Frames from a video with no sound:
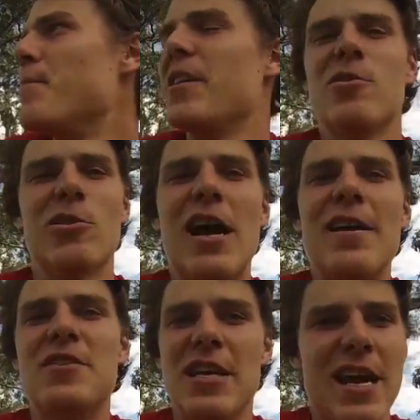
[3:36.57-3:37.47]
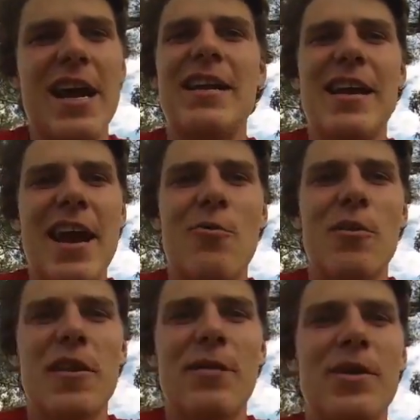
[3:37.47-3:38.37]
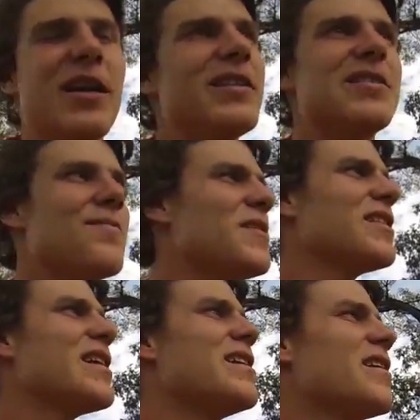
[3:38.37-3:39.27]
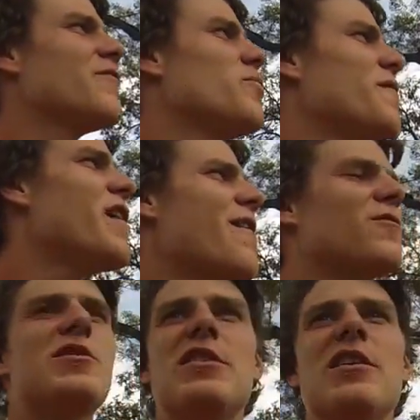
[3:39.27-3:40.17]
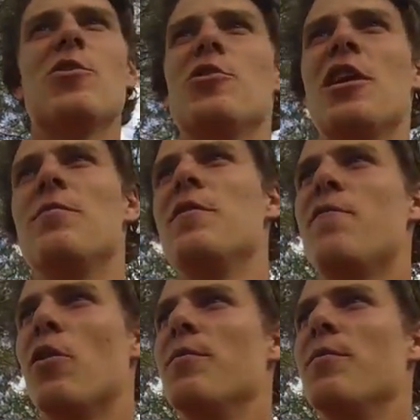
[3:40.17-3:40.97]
in their lives and hanging out with them. And it's something that none of them have ever seen or done before.